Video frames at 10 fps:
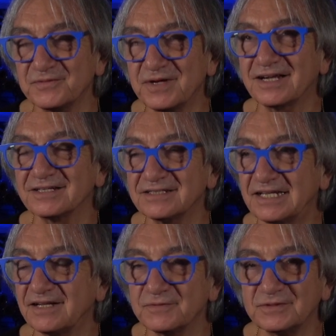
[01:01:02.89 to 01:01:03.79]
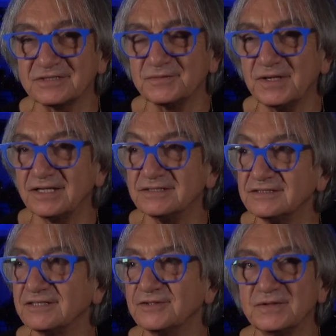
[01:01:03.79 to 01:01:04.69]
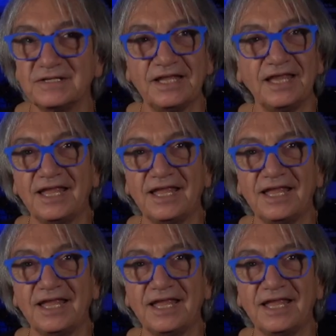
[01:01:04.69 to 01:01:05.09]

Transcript: record, and every once in a while I listen to it.